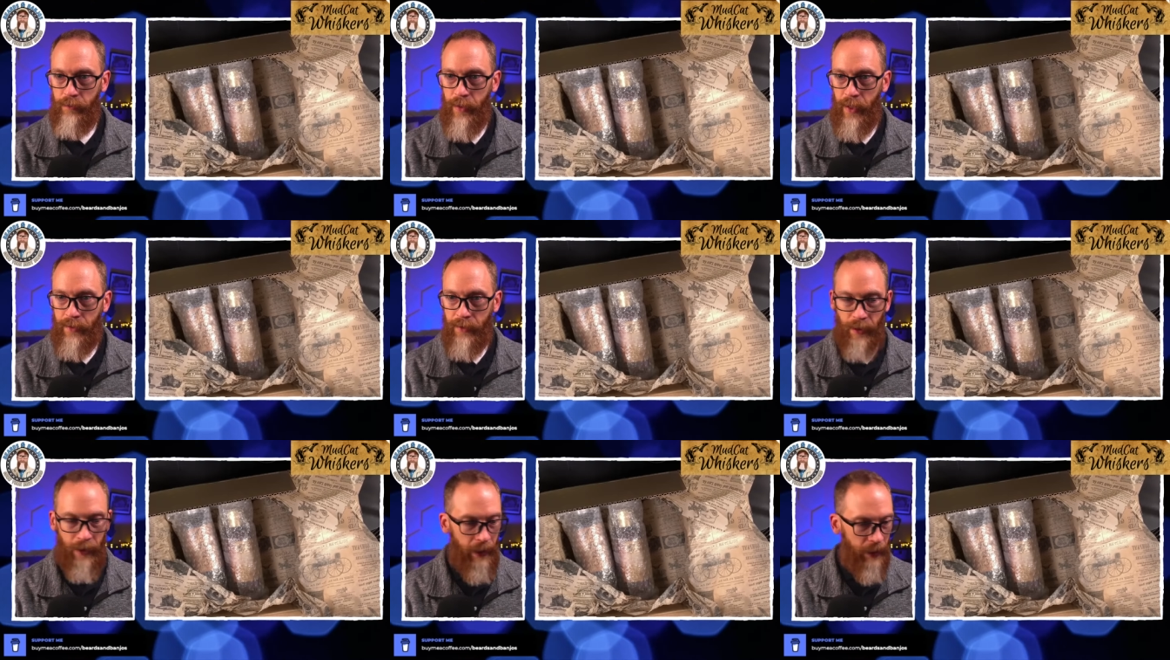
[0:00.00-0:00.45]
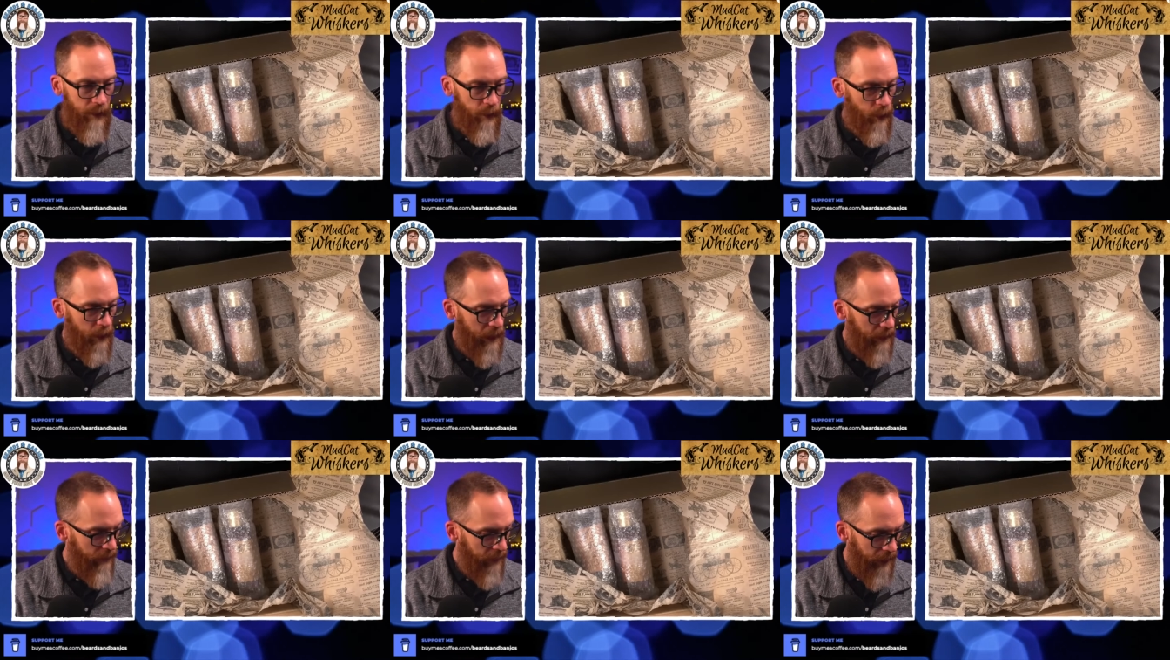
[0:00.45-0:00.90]
got the leather
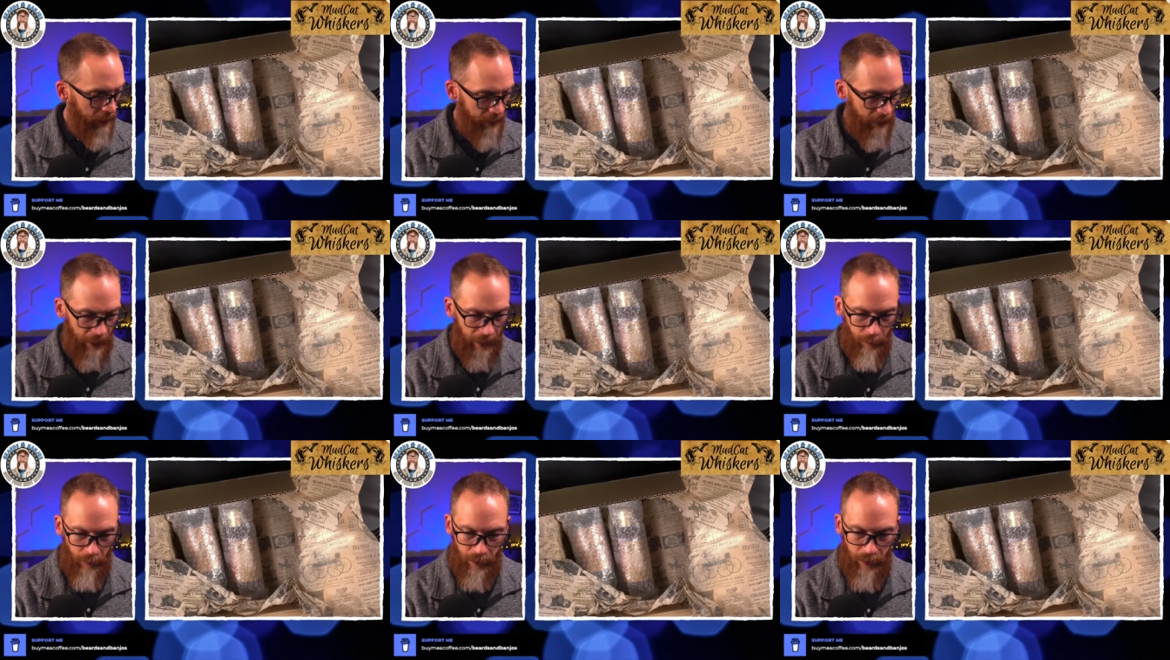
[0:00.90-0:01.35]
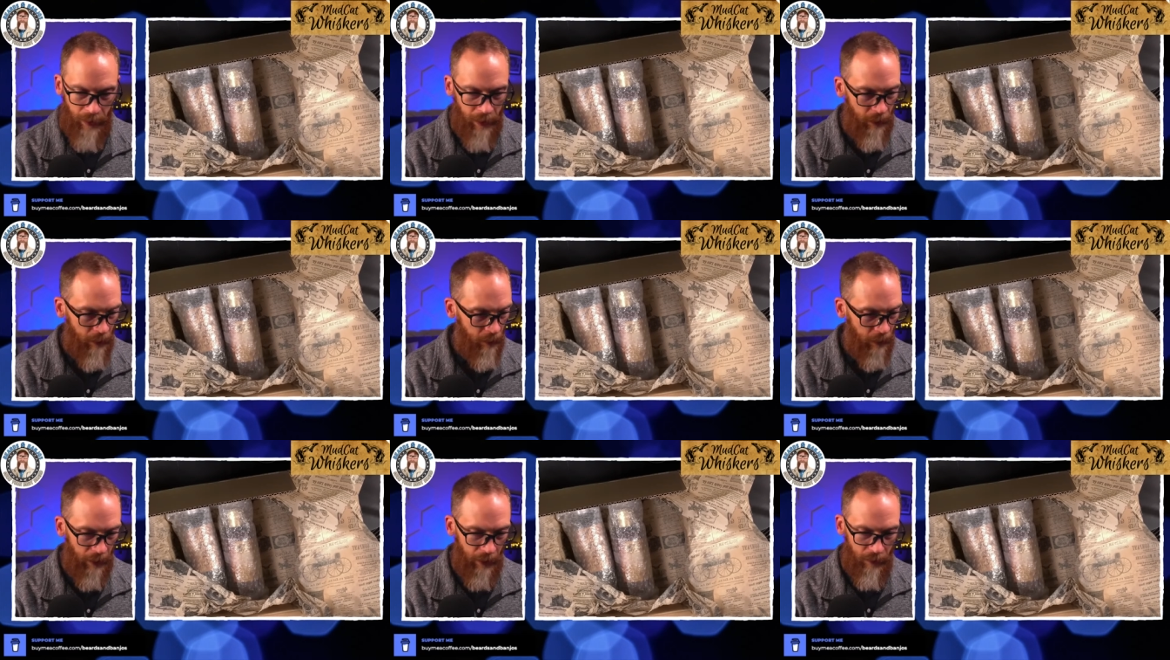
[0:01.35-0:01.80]
one. I've got that one
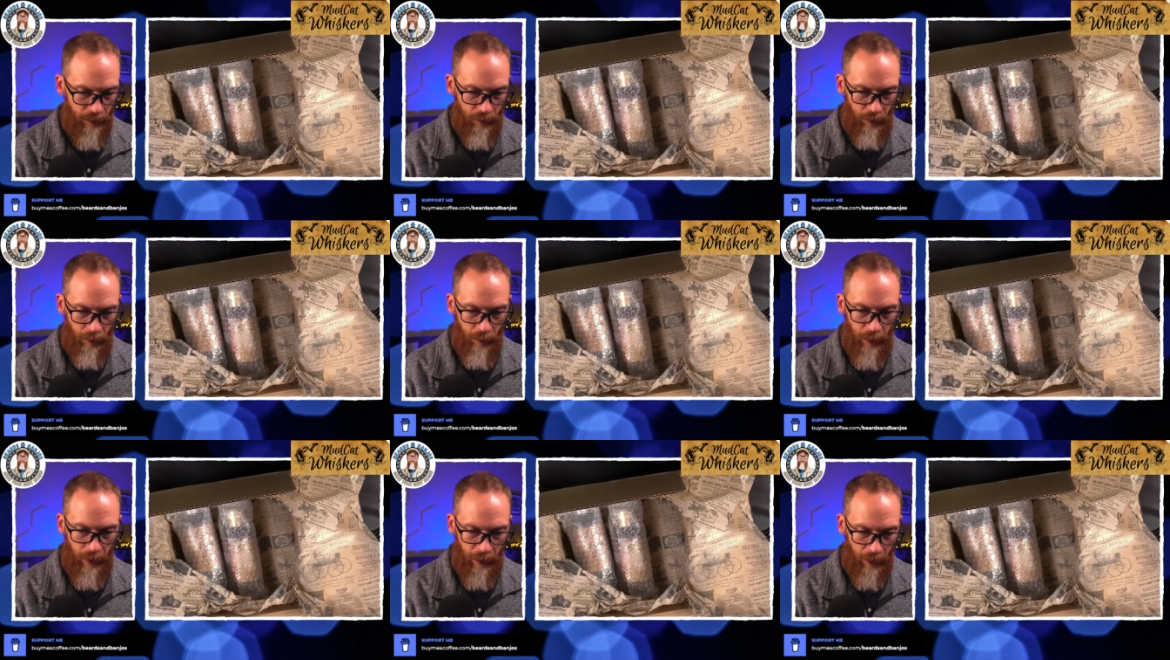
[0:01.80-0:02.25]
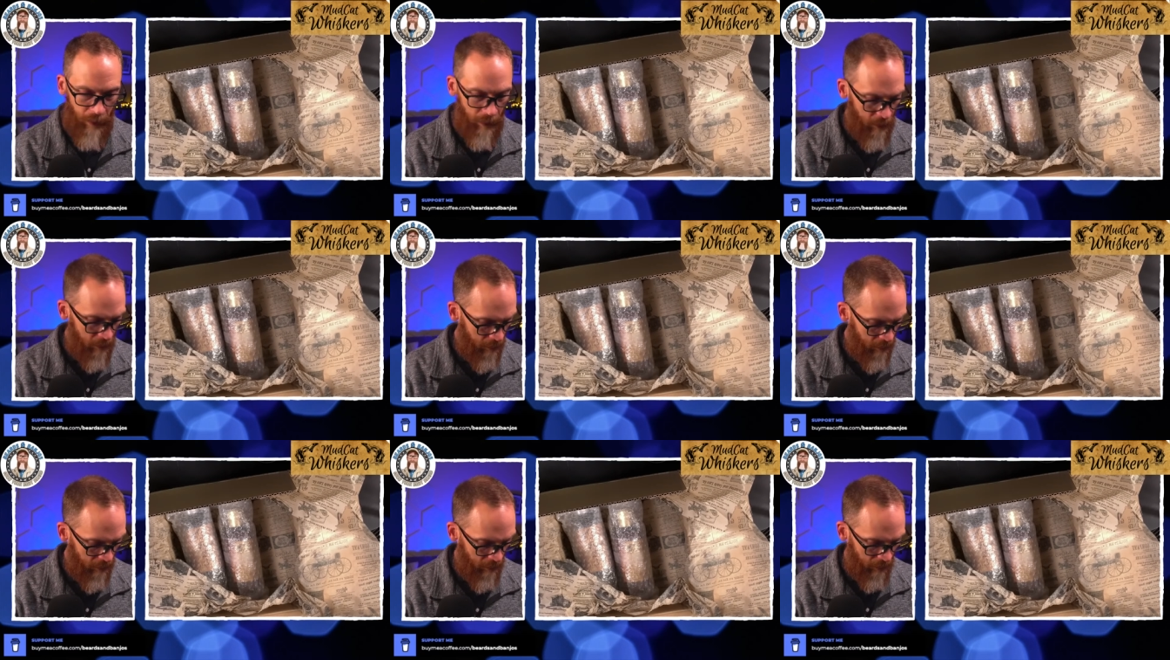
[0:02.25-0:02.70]
here as
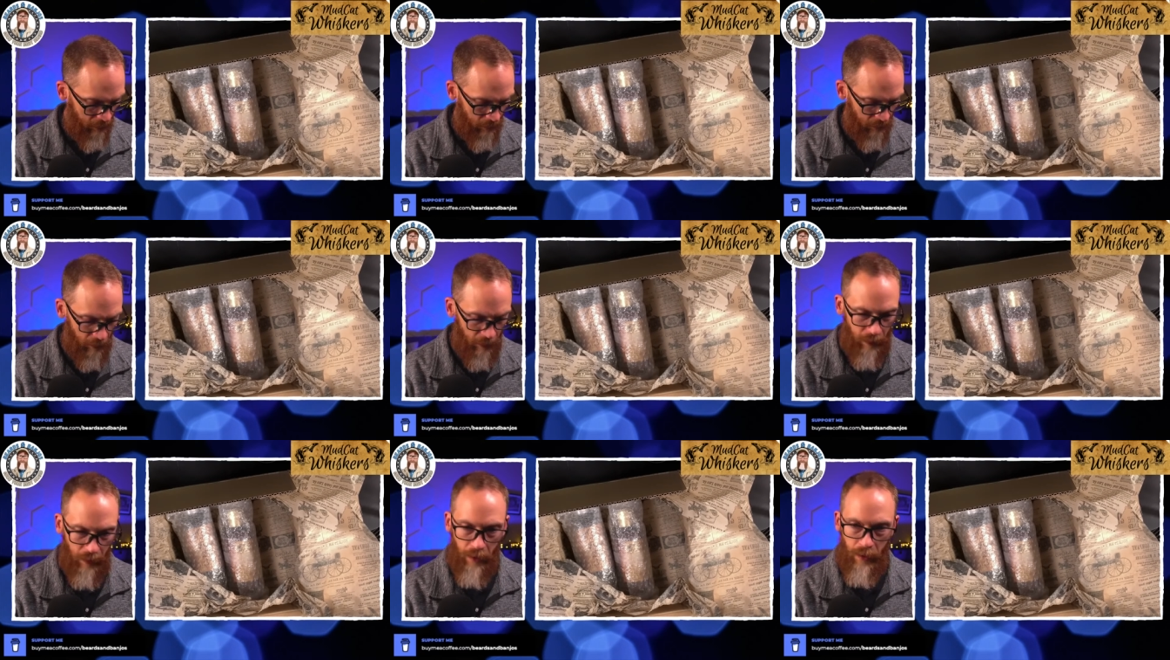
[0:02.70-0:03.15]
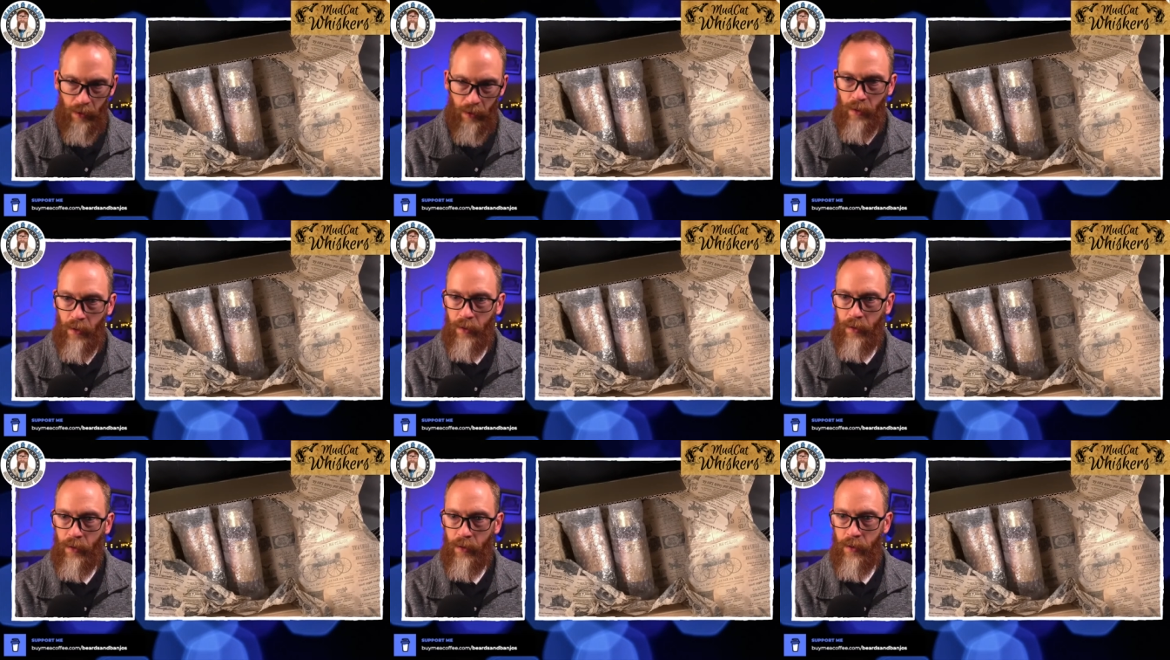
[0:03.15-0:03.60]
well.
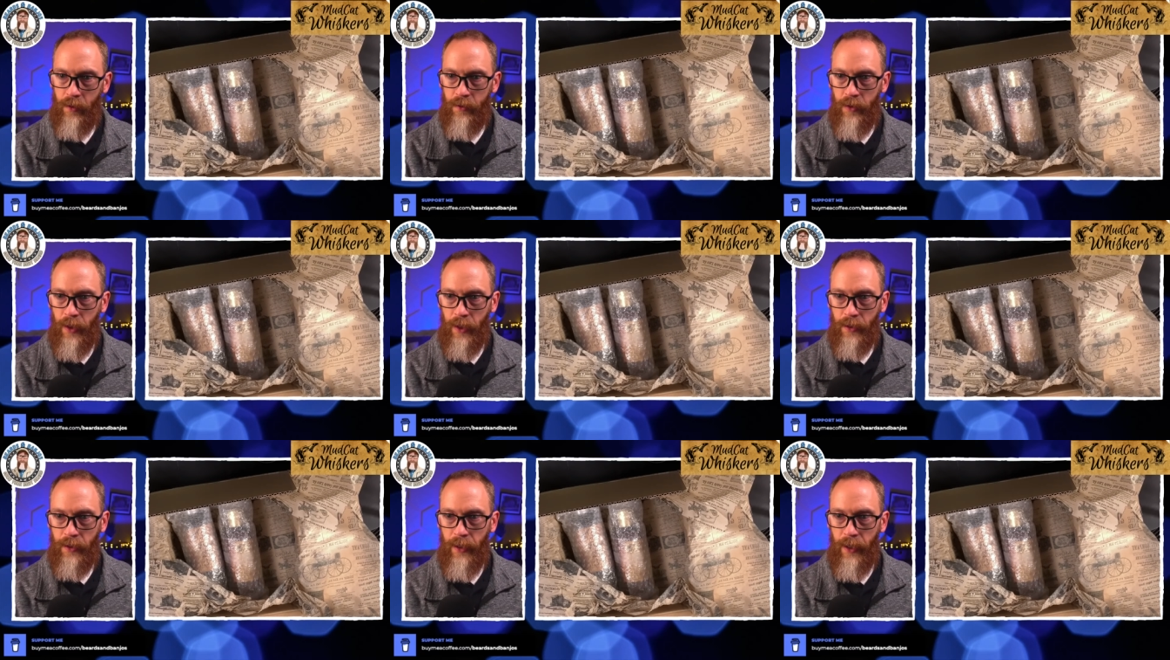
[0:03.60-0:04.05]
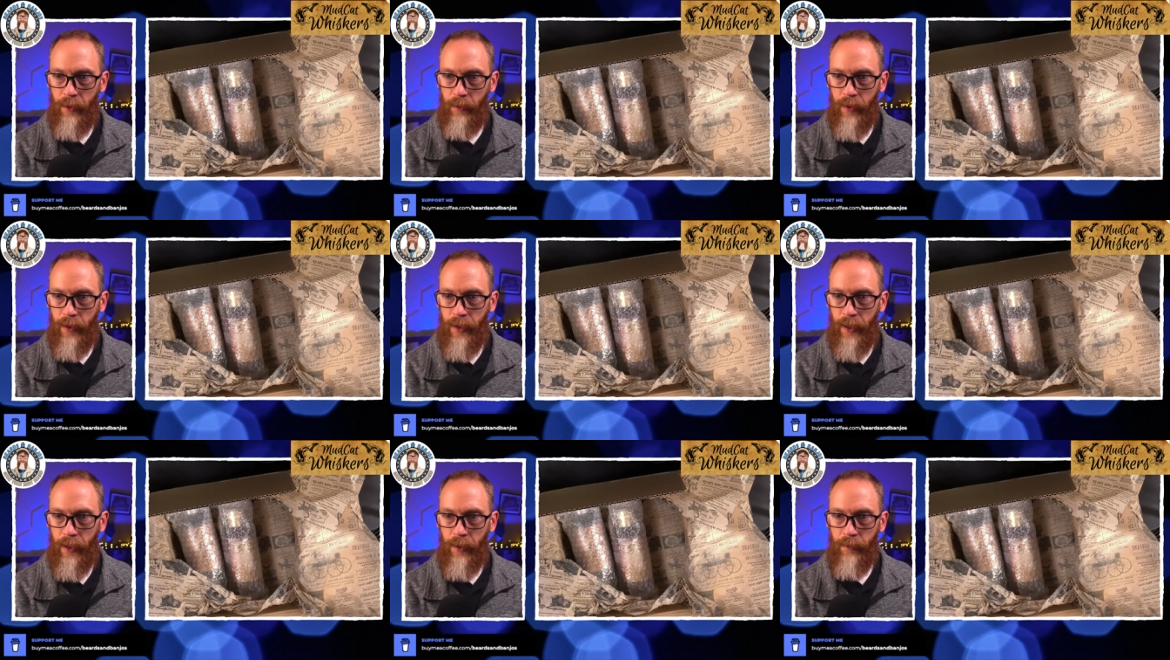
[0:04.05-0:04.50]
Check that
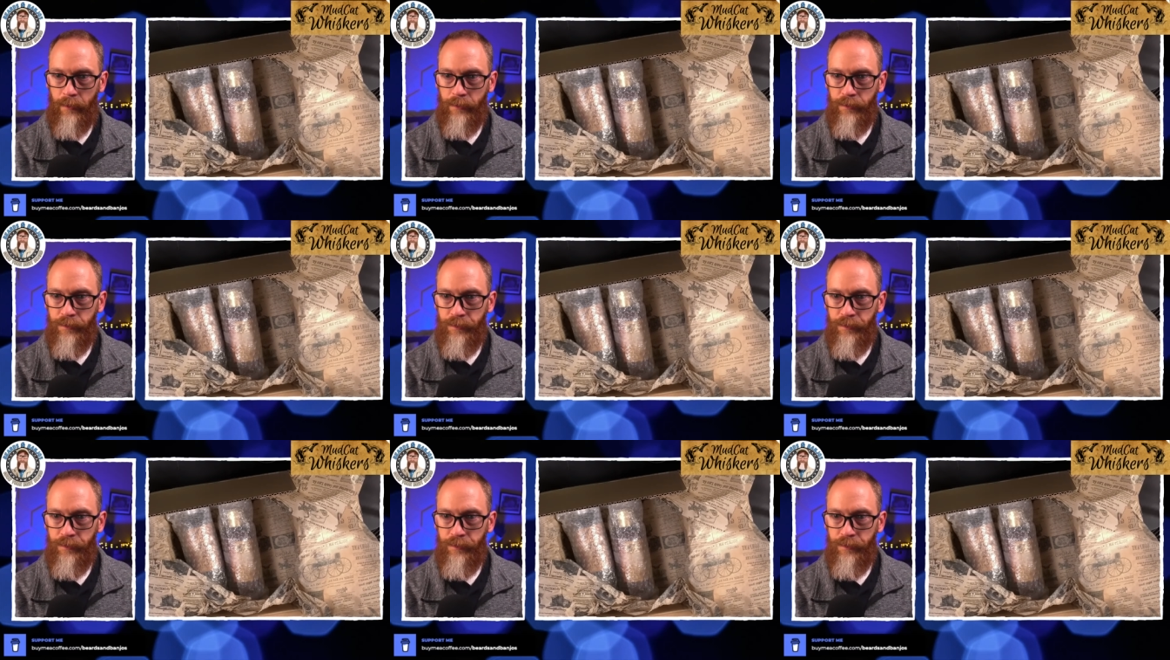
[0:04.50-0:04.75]
one out.